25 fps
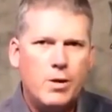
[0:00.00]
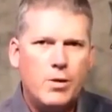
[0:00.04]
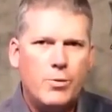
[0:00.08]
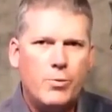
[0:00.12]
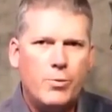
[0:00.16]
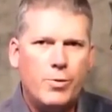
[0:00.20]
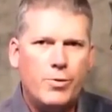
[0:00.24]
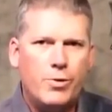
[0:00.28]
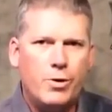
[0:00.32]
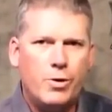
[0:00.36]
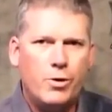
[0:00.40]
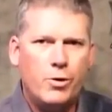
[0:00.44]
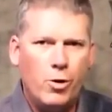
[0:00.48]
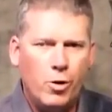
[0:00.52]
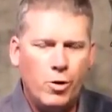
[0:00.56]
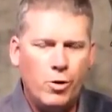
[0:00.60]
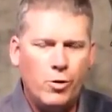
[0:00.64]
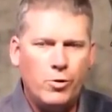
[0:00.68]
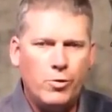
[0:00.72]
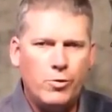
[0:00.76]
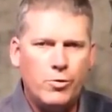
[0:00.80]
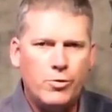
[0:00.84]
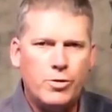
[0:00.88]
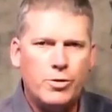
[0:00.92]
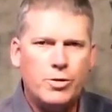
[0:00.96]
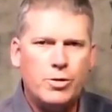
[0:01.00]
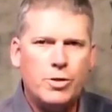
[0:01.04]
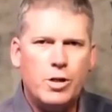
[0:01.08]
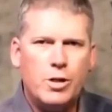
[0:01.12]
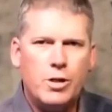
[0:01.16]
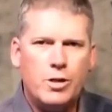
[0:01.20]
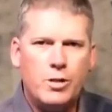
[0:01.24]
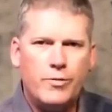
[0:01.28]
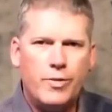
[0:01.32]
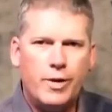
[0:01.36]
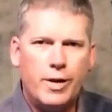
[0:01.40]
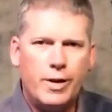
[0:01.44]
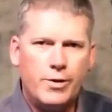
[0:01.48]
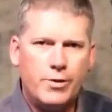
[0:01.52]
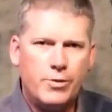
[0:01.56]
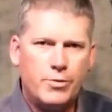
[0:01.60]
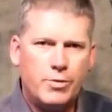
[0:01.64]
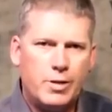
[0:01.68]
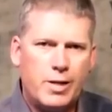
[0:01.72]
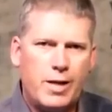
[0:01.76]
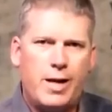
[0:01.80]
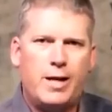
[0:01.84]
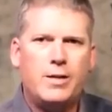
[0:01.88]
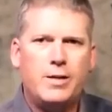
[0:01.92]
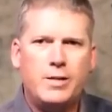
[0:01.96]
with the goals of a
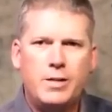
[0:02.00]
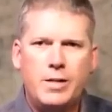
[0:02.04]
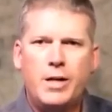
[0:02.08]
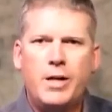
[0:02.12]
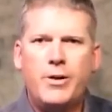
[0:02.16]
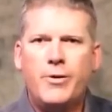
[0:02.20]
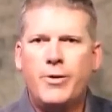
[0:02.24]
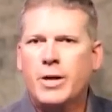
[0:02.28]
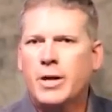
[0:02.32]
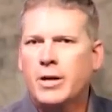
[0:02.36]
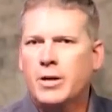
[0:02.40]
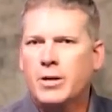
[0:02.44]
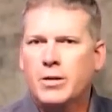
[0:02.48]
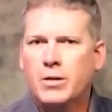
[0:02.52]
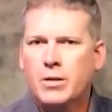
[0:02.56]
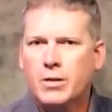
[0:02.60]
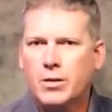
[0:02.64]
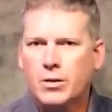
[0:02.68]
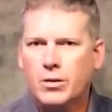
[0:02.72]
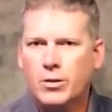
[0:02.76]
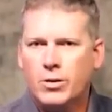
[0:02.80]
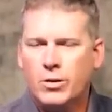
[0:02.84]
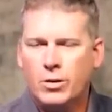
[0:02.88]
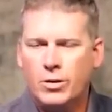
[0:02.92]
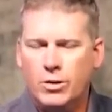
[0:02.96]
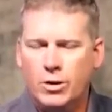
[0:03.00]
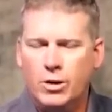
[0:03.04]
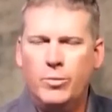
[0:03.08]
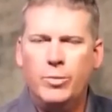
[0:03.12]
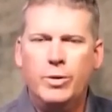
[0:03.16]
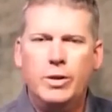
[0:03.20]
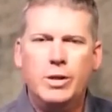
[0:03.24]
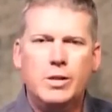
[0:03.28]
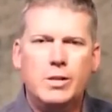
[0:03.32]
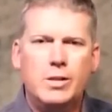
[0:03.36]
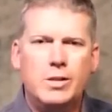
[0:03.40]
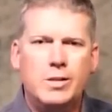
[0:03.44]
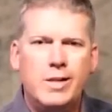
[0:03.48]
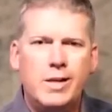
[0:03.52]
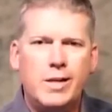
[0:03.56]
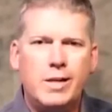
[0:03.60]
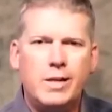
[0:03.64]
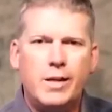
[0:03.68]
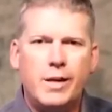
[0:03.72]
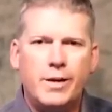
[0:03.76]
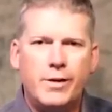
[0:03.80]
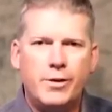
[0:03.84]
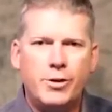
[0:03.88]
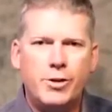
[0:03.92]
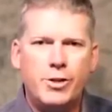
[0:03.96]
totalitarian globalist
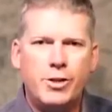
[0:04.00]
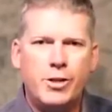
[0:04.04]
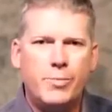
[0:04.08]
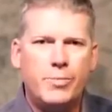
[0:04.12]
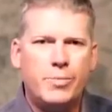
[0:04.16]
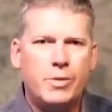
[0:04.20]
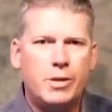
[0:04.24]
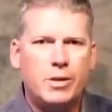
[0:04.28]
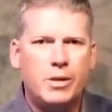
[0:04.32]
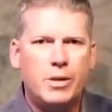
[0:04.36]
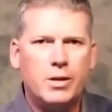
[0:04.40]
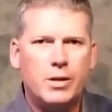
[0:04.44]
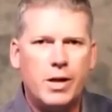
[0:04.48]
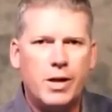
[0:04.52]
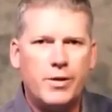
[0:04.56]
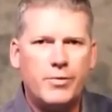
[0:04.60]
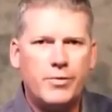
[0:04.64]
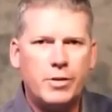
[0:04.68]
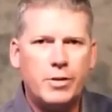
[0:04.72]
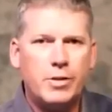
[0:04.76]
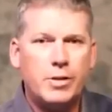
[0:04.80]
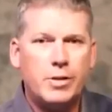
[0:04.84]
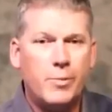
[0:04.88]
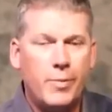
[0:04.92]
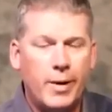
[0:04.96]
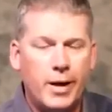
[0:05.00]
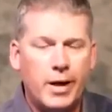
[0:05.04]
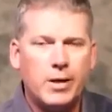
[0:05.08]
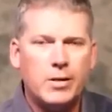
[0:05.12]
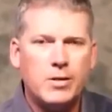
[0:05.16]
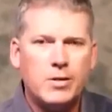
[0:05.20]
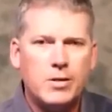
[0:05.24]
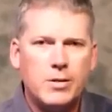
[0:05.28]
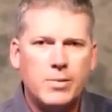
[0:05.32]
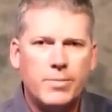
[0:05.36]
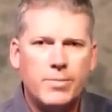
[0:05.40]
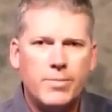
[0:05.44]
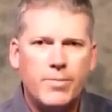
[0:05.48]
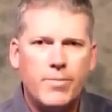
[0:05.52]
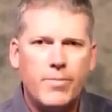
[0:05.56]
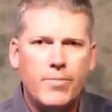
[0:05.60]
dictatorship that the left demands.